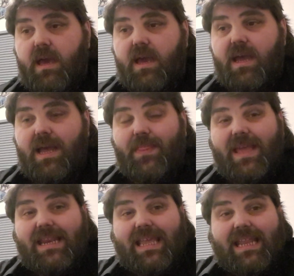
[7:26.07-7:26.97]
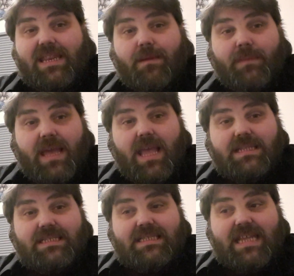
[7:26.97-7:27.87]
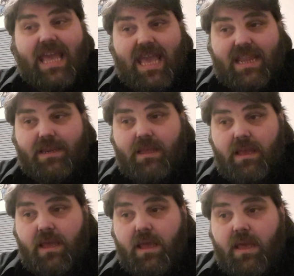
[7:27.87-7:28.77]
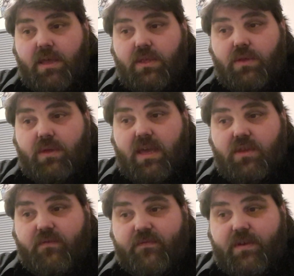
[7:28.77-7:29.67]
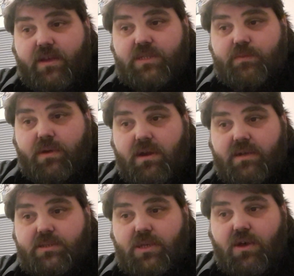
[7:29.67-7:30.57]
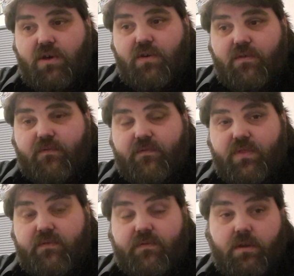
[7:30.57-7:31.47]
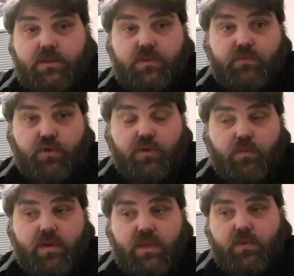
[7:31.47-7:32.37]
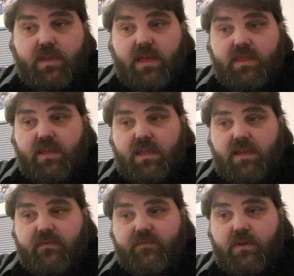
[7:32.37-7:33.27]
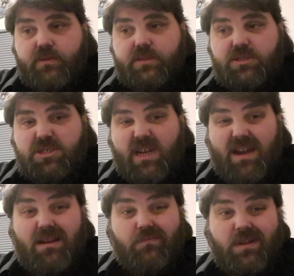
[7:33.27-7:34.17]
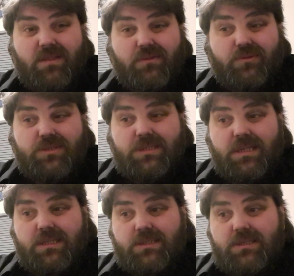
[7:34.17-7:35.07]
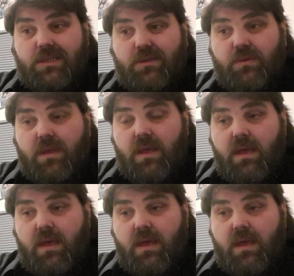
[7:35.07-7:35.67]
And then in number 10, you get your first part of the Frozen room, where you'll get the Frozen chair, and rather gorgeous it is too.